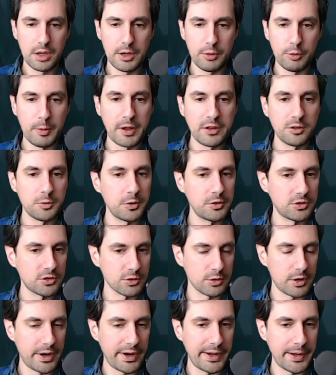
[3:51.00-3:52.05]
It reminds me of
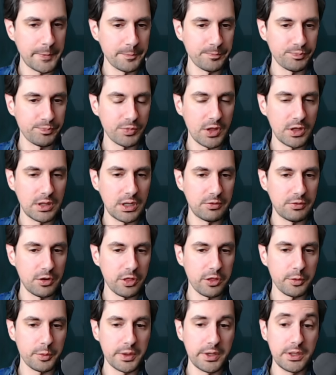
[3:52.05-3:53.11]
Scrying, the
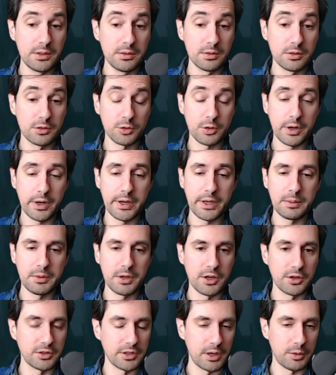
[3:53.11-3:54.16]
level 3 Scrying,
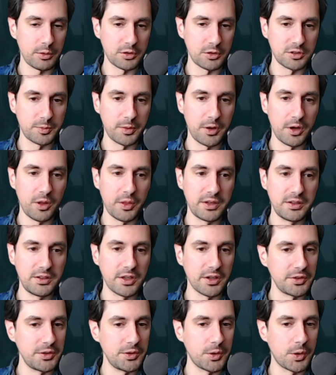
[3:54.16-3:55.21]
because that was a spell that
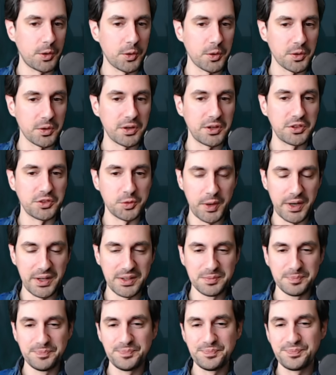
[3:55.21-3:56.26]
dealt you horror as
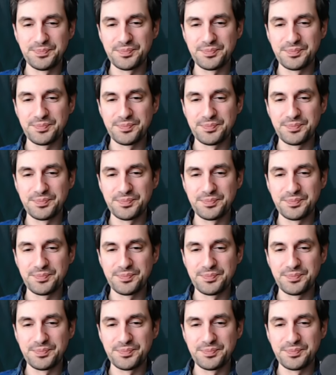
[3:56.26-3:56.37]
well.